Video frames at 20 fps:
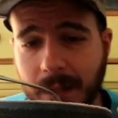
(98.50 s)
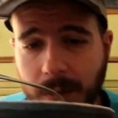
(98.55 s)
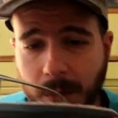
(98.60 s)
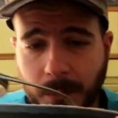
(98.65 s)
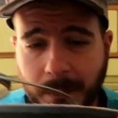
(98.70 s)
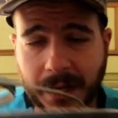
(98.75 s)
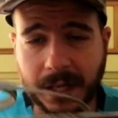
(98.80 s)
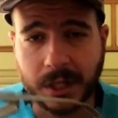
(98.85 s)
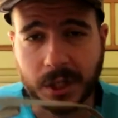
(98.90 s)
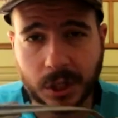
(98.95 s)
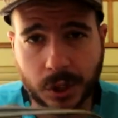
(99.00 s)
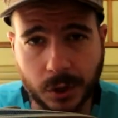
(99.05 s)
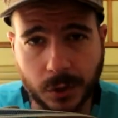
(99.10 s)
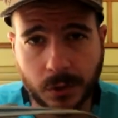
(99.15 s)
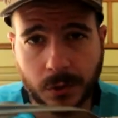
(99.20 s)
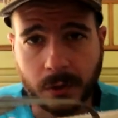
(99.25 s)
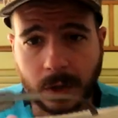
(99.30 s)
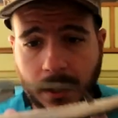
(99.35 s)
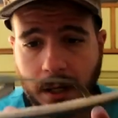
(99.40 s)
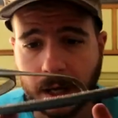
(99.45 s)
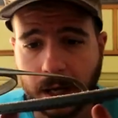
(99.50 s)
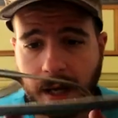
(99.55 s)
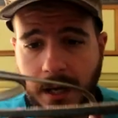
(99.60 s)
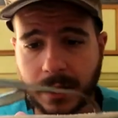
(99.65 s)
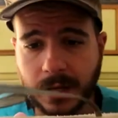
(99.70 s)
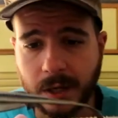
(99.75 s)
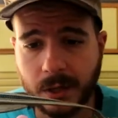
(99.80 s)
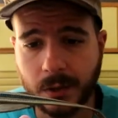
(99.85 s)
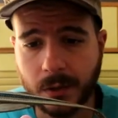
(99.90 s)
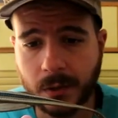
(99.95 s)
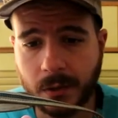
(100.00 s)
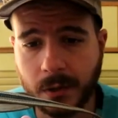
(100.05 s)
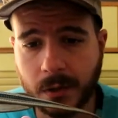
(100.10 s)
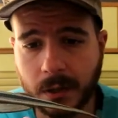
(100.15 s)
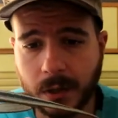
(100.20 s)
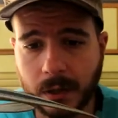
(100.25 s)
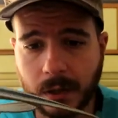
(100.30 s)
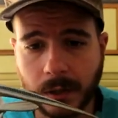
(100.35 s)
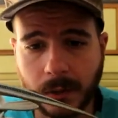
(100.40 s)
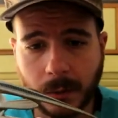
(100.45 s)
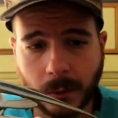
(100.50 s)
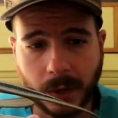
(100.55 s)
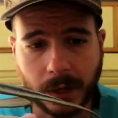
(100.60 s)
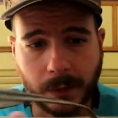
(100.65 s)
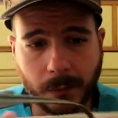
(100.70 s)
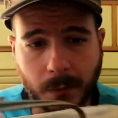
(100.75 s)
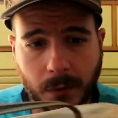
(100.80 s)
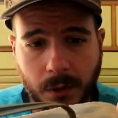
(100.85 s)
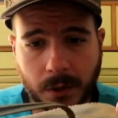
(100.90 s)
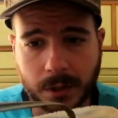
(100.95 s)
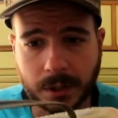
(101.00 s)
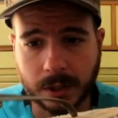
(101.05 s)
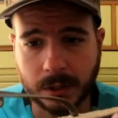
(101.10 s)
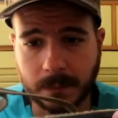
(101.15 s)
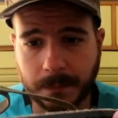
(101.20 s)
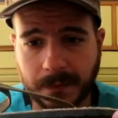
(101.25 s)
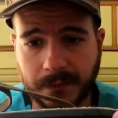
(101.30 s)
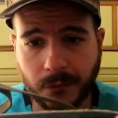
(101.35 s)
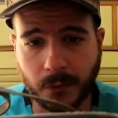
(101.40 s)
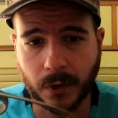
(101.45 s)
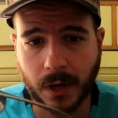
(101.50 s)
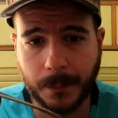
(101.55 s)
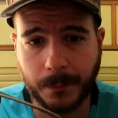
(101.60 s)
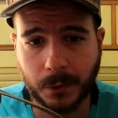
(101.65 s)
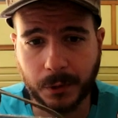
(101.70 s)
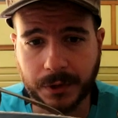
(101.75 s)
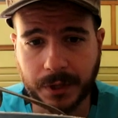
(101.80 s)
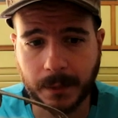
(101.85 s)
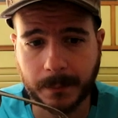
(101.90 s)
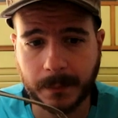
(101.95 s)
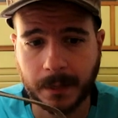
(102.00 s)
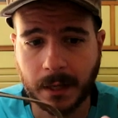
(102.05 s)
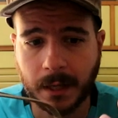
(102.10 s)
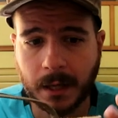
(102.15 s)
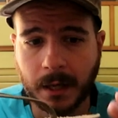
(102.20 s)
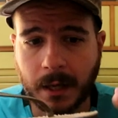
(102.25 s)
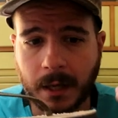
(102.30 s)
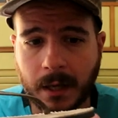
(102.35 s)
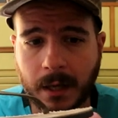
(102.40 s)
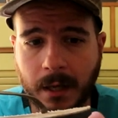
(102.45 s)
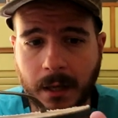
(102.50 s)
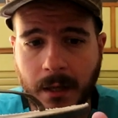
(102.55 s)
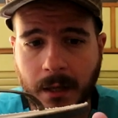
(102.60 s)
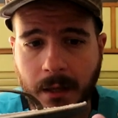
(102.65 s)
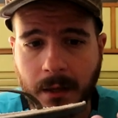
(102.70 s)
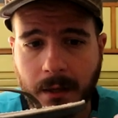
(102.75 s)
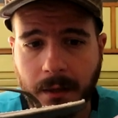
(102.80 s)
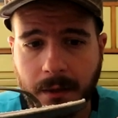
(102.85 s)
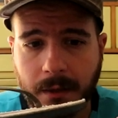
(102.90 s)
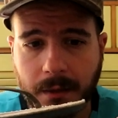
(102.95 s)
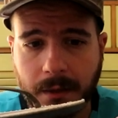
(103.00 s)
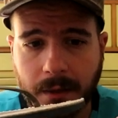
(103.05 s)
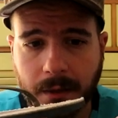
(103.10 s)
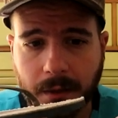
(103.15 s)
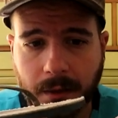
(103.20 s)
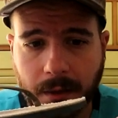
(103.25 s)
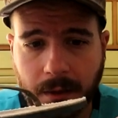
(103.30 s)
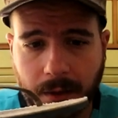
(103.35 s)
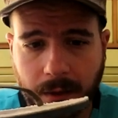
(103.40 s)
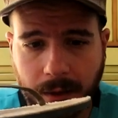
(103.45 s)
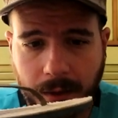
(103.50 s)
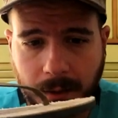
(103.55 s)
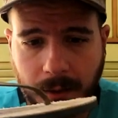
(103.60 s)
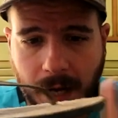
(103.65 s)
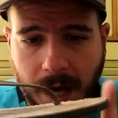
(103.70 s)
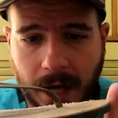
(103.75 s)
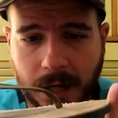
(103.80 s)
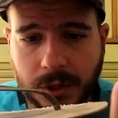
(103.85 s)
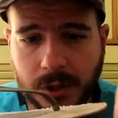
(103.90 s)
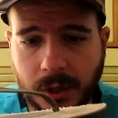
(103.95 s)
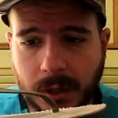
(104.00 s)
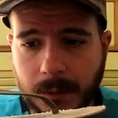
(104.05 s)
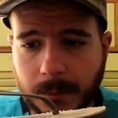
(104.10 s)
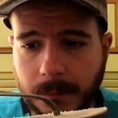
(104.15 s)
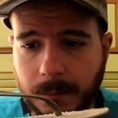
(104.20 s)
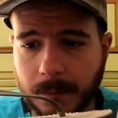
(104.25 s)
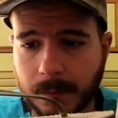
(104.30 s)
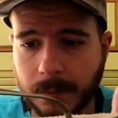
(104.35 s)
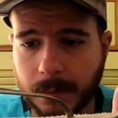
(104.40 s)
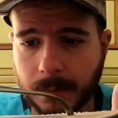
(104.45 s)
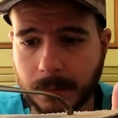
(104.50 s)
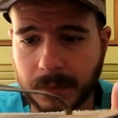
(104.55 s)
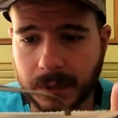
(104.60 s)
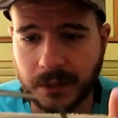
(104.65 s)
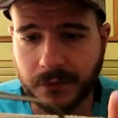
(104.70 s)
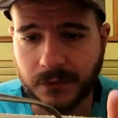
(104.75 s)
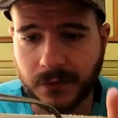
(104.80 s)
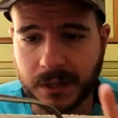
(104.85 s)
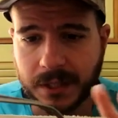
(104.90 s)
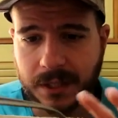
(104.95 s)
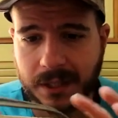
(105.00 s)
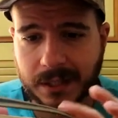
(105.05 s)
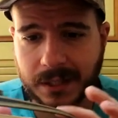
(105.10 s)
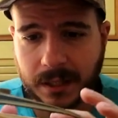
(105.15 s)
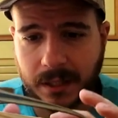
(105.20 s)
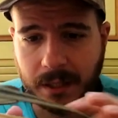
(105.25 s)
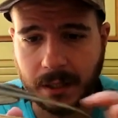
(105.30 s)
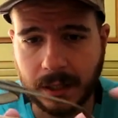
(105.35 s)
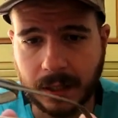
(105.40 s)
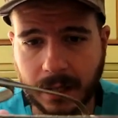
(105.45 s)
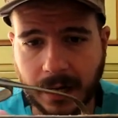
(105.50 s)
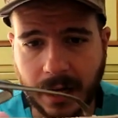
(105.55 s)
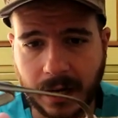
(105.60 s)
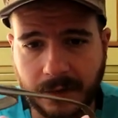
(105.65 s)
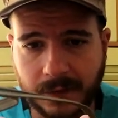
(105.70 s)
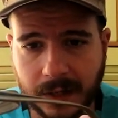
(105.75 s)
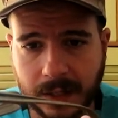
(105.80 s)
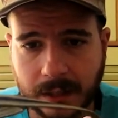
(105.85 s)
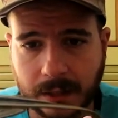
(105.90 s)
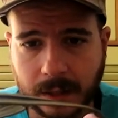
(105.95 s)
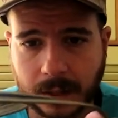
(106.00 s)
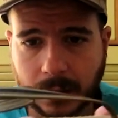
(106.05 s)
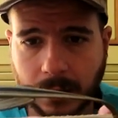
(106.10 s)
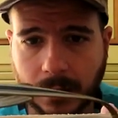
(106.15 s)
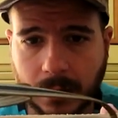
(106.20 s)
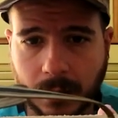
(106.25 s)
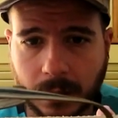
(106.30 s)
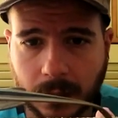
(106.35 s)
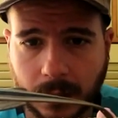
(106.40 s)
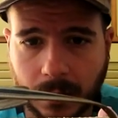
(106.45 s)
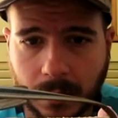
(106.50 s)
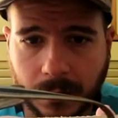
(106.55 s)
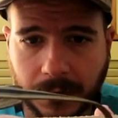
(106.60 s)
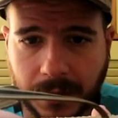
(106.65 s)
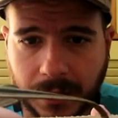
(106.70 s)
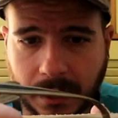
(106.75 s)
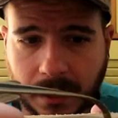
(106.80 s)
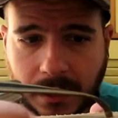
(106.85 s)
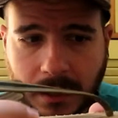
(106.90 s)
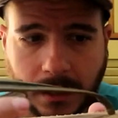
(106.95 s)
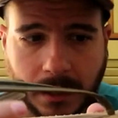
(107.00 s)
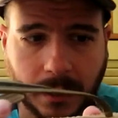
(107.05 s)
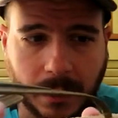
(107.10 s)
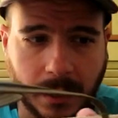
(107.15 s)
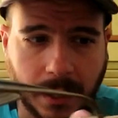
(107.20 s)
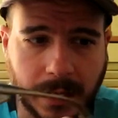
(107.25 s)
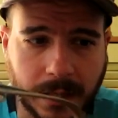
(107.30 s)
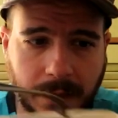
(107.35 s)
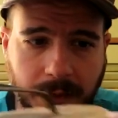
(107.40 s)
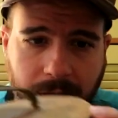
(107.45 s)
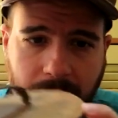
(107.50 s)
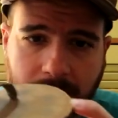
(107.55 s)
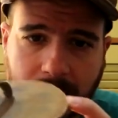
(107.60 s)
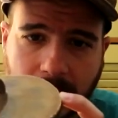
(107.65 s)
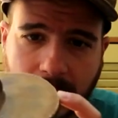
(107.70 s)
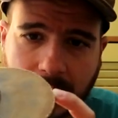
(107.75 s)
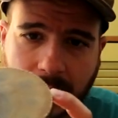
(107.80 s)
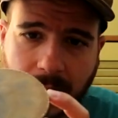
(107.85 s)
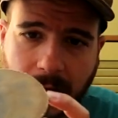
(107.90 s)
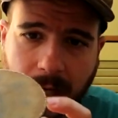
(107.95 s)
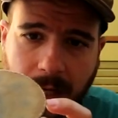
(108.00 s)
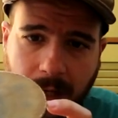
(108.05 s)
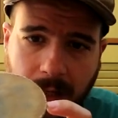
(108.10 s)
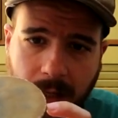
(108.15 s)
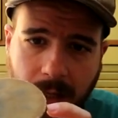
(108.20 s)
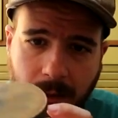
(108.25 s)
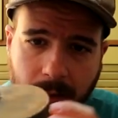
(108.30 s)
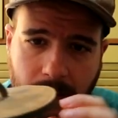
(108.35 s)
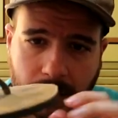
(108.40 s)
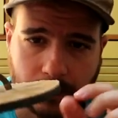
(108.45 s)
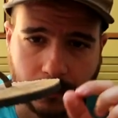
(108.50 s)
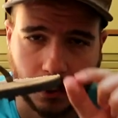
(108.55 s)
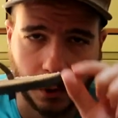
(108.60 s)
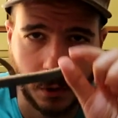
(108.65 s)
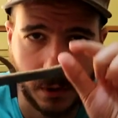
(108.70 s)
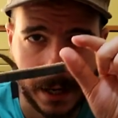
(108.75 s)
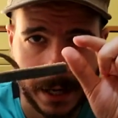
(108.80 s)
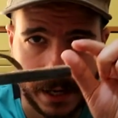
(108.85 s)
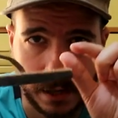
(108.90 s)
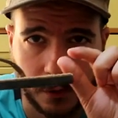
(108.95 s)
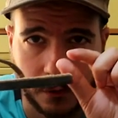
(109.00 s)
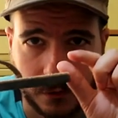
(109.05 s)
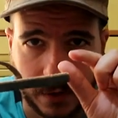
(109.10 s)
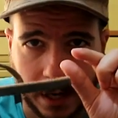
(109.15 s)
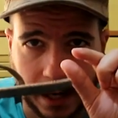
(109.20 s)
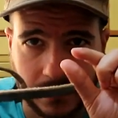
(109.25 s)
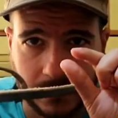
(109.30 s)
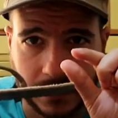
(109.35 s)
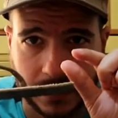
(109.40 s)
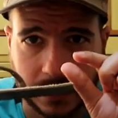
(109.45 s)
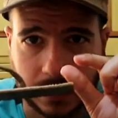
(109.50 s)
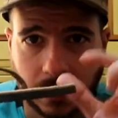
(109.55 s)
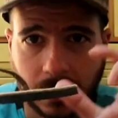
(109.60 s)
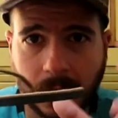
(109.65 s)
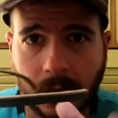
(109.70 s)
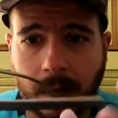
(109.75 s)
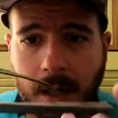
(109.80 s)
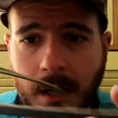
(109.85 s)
to make sure I knew what it was before I bought them. The actual difference is the canvas thing here. Like this is like a small layer of canvas.